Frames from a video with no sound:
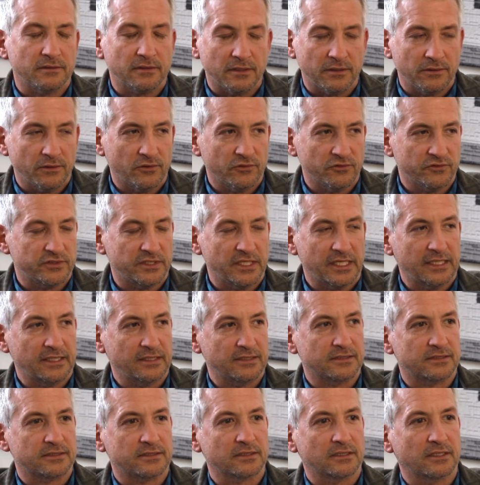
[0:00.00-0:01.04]
In those
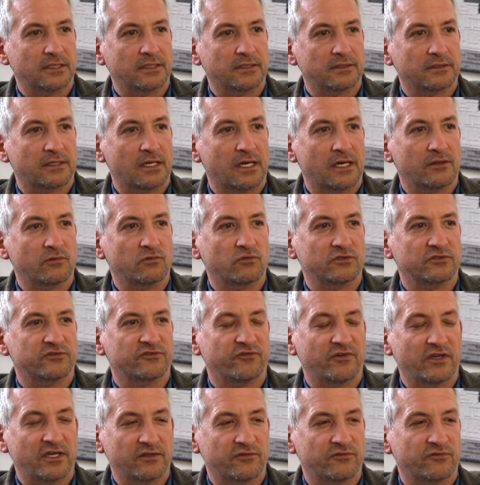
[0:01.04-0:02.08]
days, God was
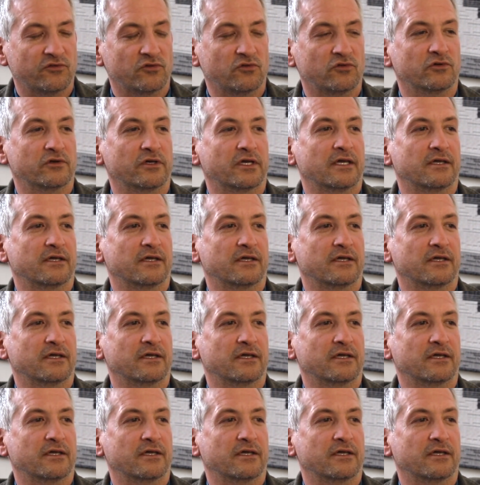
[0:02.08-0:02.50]
faithful,